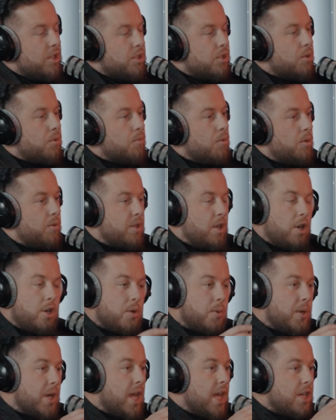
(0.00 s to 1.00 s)
is your role? Are
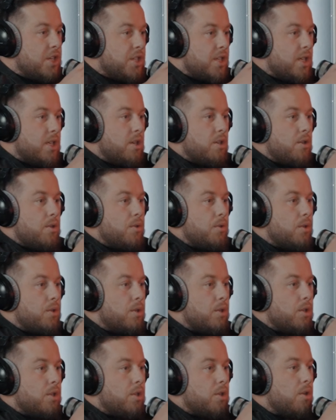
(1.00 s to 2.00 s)
you an agent? You're
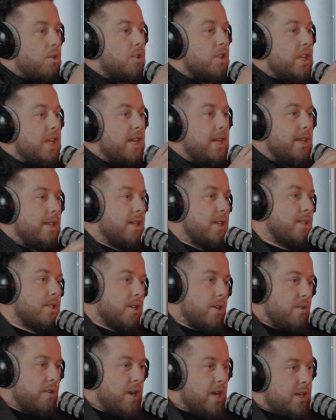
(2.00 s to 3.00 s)
uh, you're leading this,
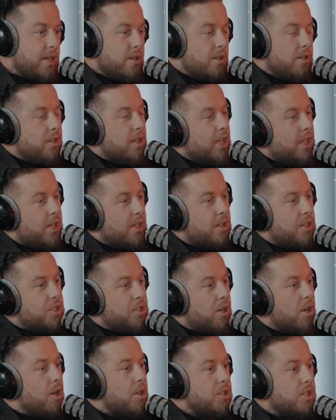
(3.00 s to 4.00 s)
correct? Yeah, my you're role is
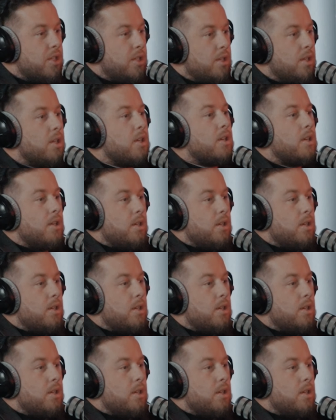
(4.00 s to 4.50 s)
director of sales.